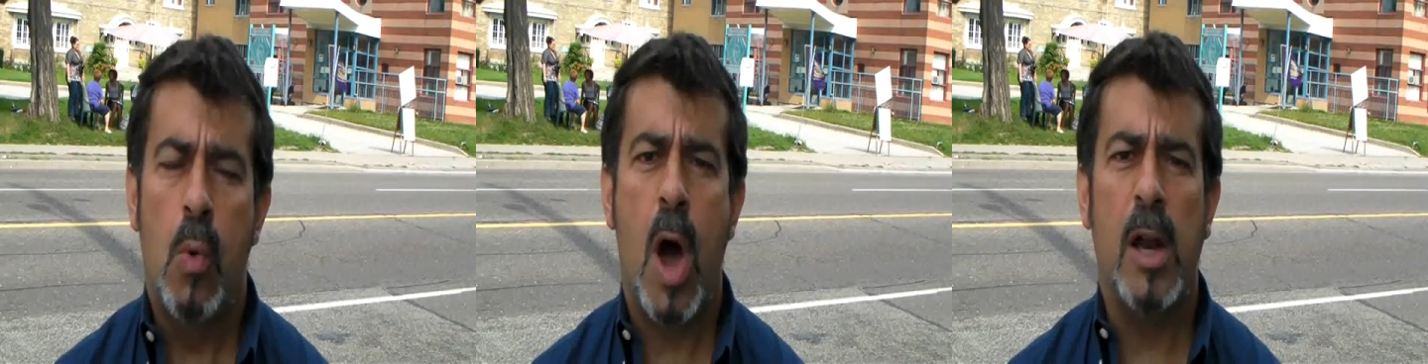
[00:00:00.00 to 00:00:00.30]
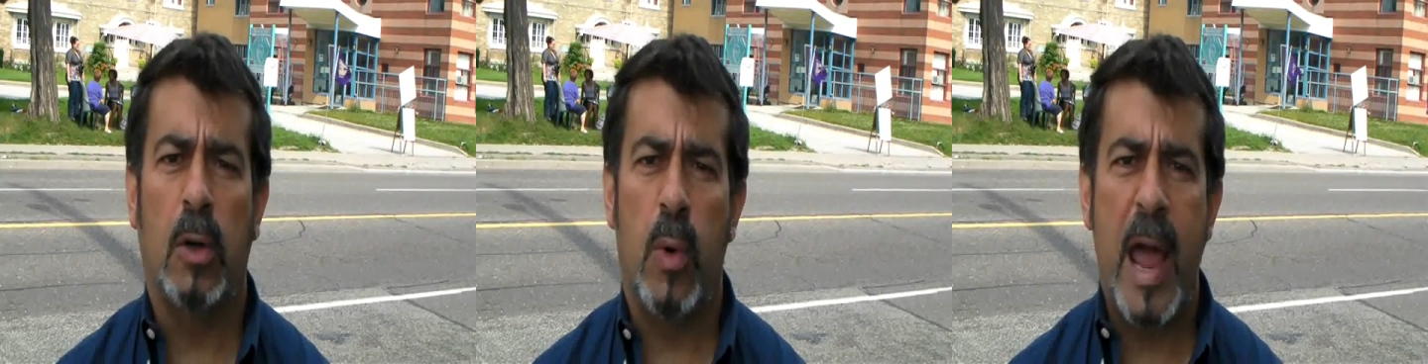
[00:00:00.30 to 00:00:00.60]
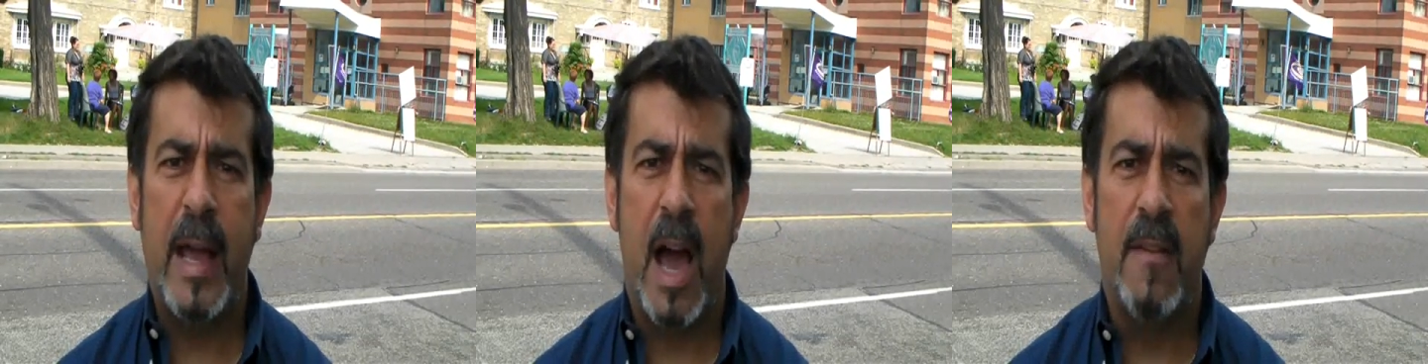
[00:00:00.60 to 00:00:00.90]
Ronald
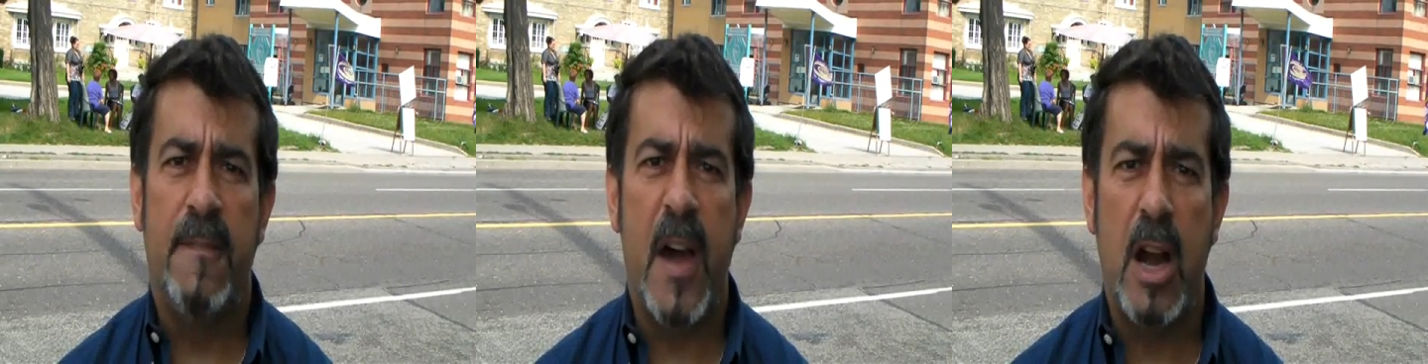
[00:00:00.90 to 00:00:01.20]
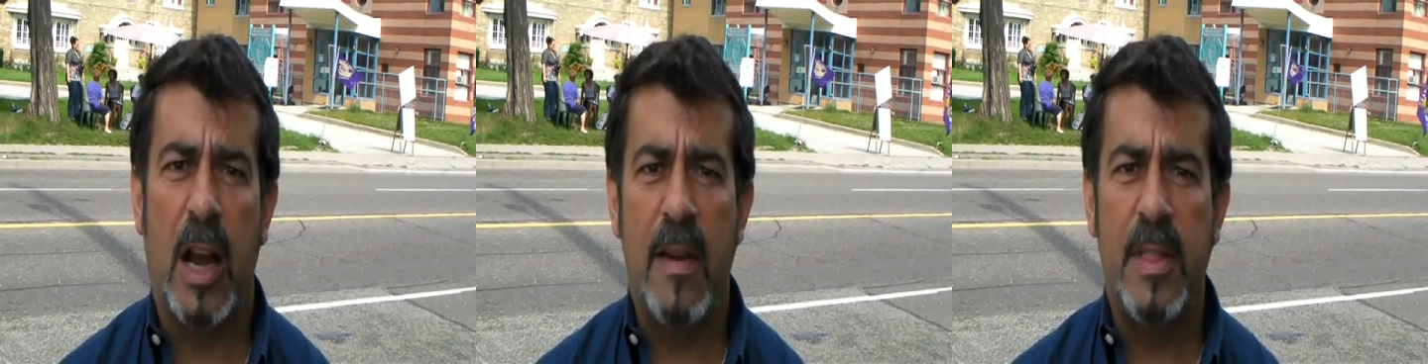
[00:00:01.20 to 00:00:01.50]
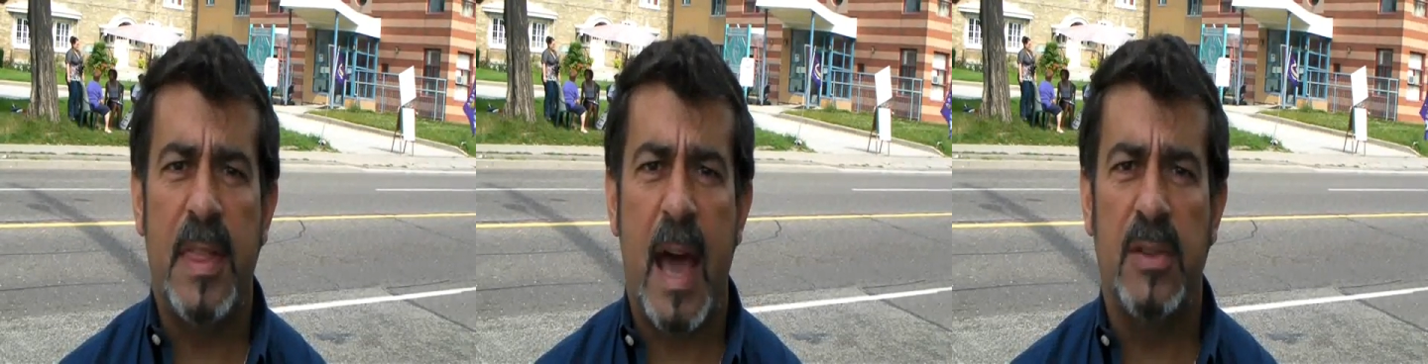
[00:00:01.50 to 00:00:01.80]
Reagan fired
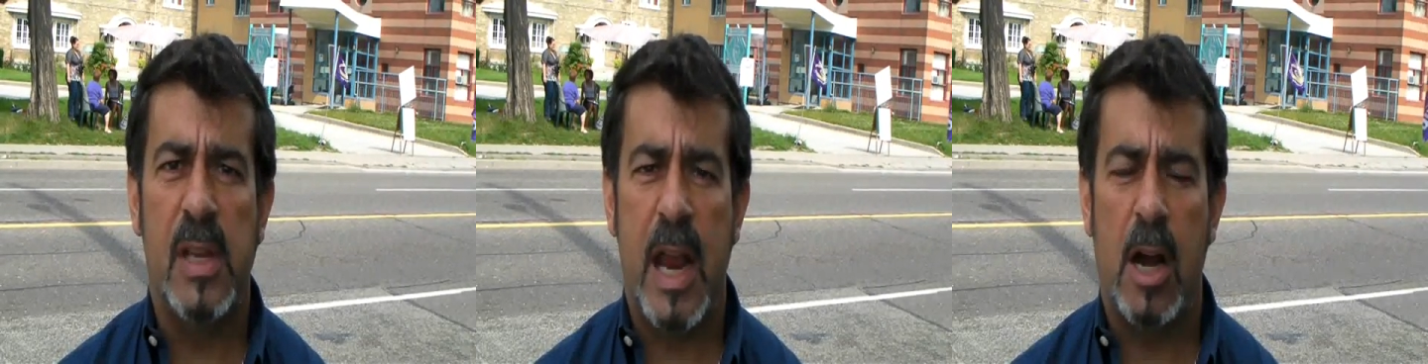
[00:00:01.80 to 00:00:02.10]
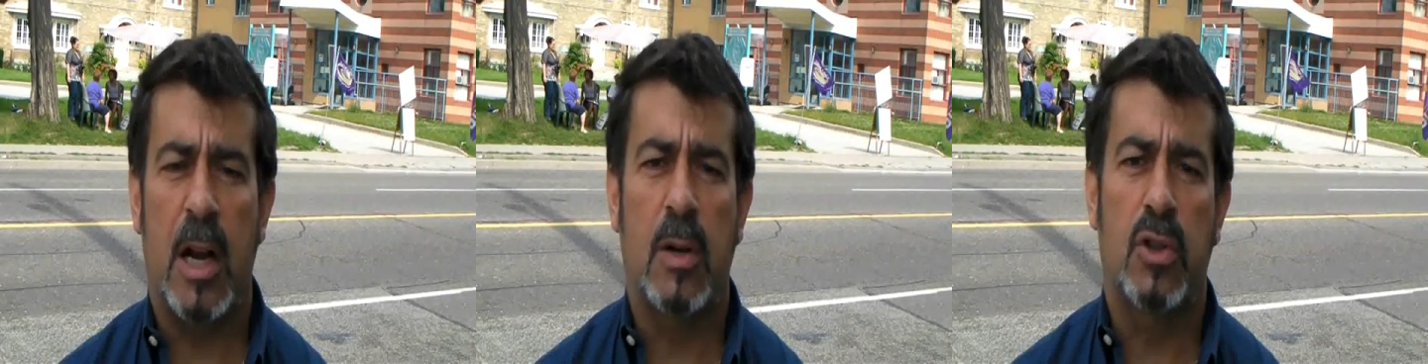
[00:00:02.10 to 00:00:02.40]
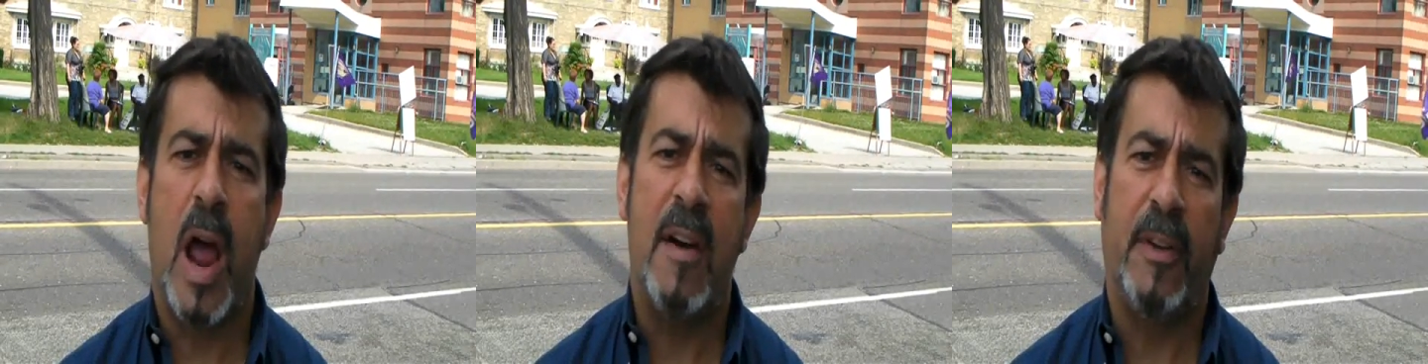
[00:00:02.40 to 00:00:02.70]
11,000 air
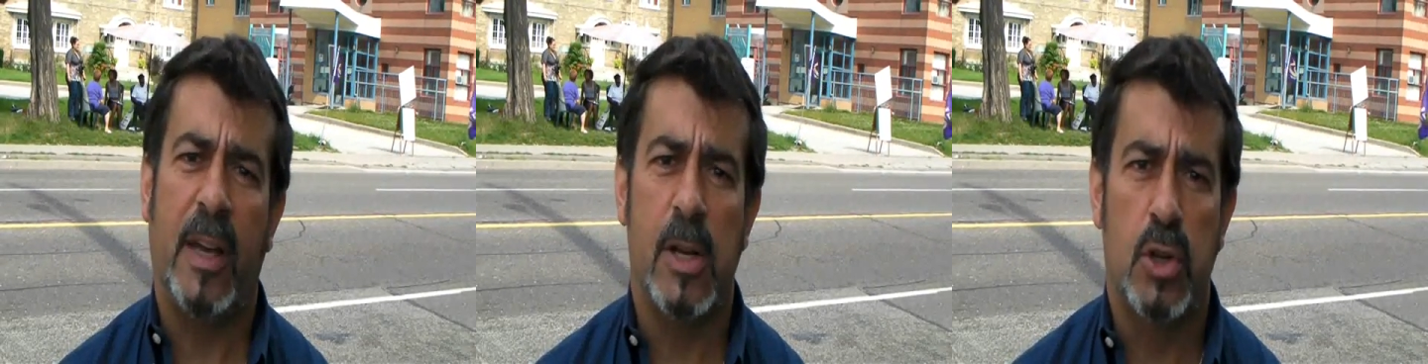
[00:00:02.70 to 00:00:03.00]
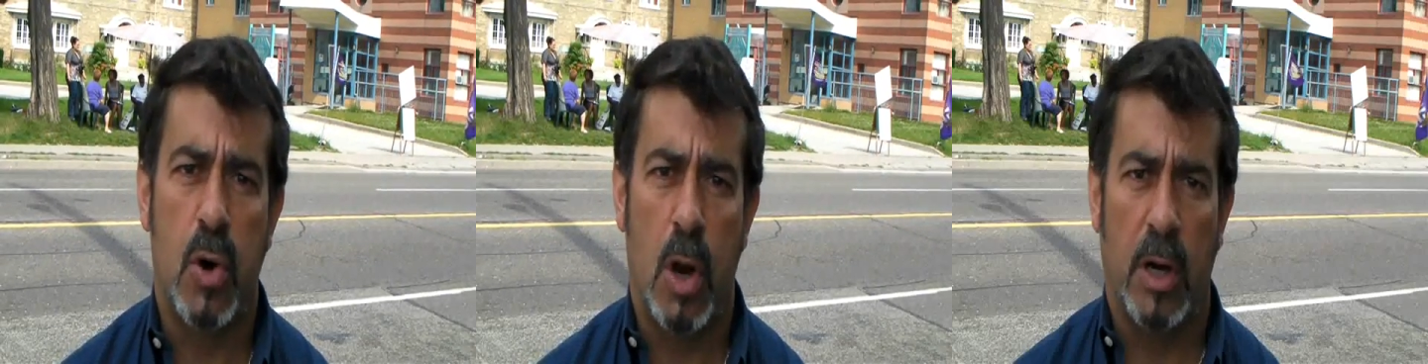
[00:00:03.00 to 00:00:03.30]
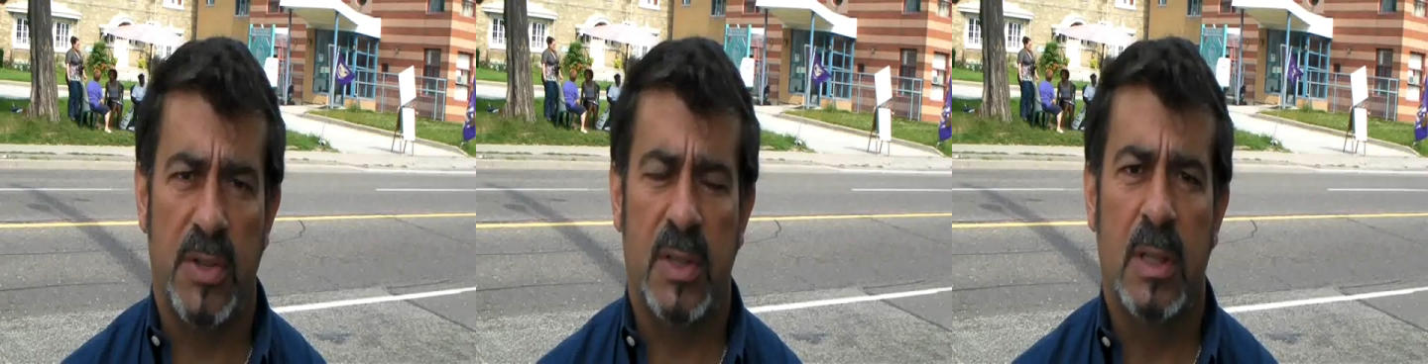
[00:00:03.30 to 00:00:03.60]
traffic
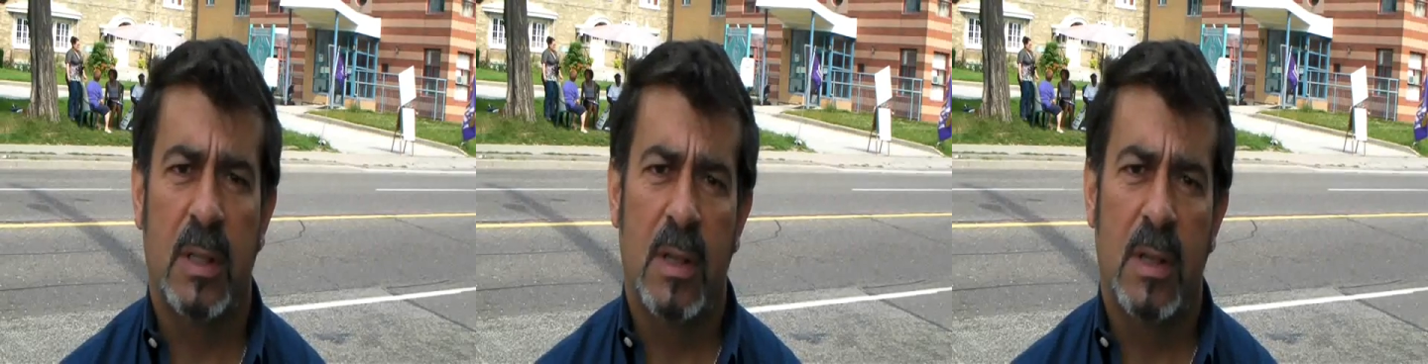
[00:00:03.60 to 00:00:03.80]
controllers.